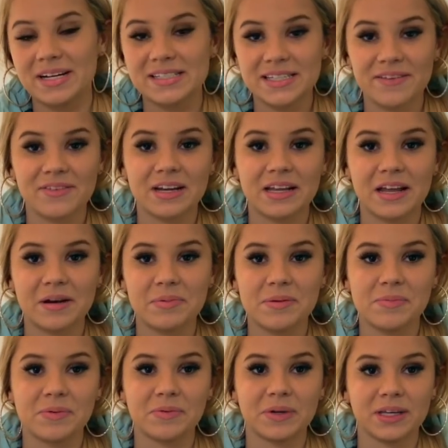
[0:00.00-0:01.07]
But it's given a lot of
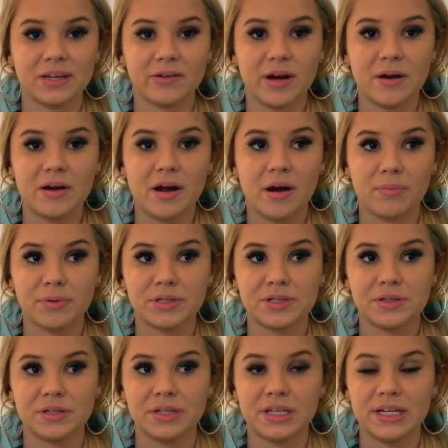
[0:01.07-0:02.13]
people really great
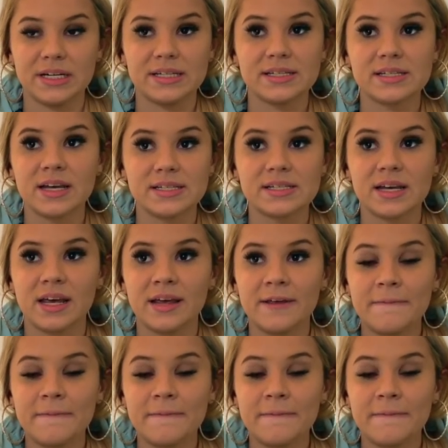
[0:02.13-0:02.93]
opportunities.